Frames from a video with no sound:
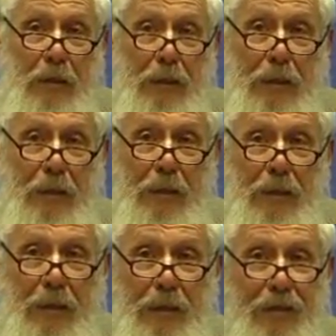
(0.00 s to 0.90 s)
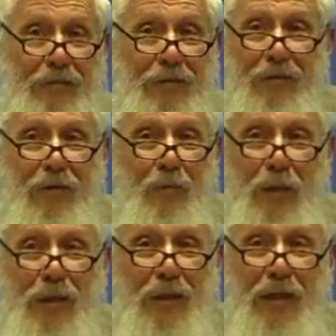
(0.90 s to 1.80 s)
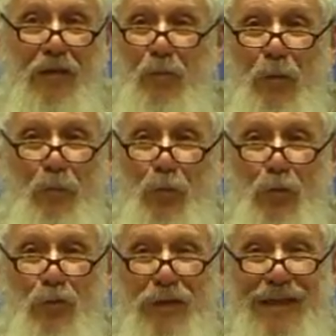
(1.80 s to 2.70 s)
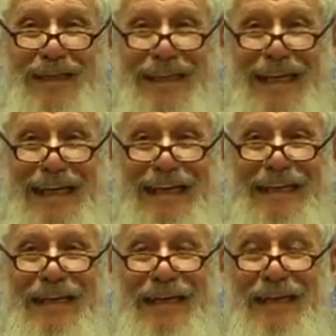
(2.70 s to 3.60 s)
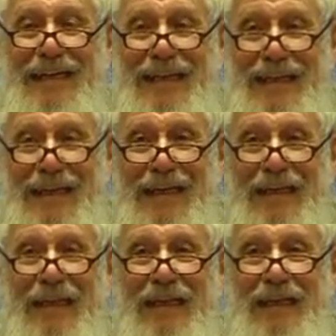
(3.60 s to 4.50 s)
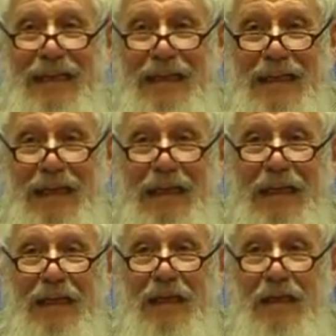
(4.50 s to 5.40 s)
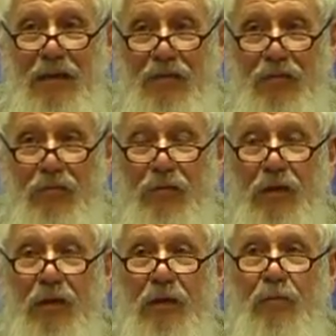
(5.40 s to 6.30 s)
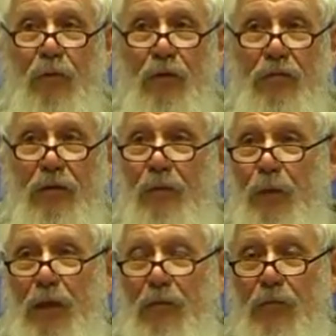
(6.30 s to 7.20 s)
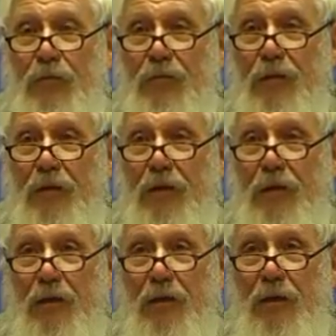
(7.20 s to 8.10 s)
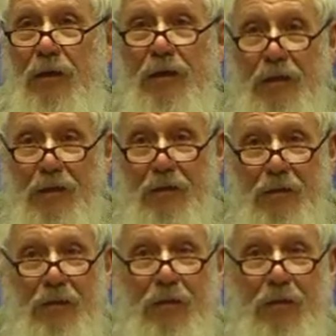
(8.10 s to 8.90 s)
This is something that has been proved again and again and again in history. I was in India